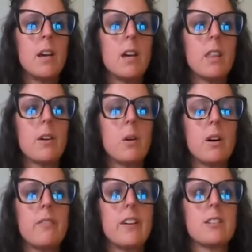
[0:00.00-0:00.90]
the
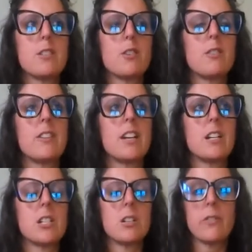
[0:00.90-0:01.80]
OFA
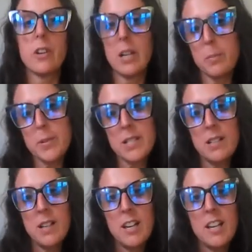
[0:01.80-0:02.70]
certification for hips.
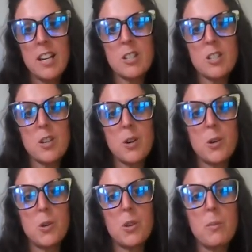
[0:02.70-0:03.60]
And
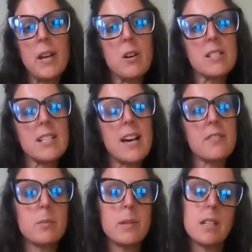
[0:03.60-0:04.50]
so the parents have
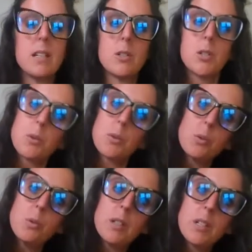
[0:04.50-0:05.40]
to be
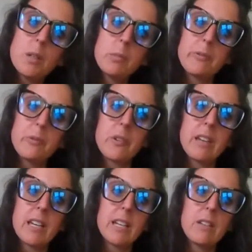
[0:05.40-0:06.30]
2 before they
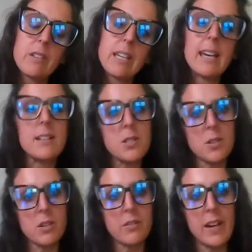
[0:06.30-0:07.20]
can even get
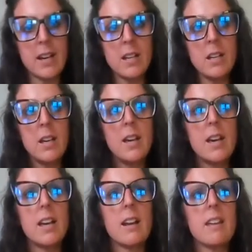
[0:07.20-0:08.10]
certified.
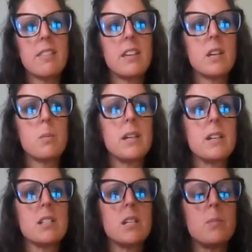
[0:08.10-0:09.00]
And I think
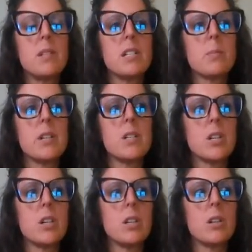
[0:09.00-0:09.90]
because hip
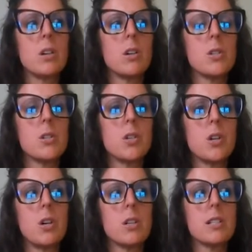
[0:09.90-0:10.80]
dysplasia in larger
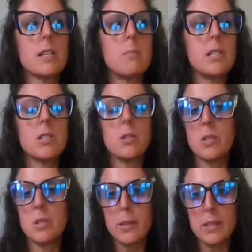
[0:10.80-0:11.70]
dogs can be so
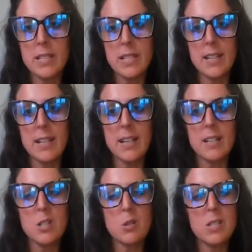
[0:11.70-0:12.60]
debilitating
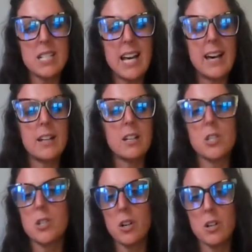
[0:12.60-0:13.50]
and so sad,
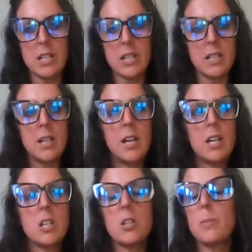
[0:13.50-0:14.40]
because you're already,
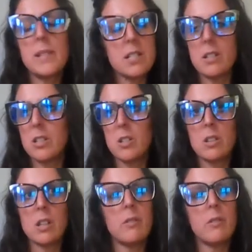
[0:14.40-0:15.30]
basically you're in love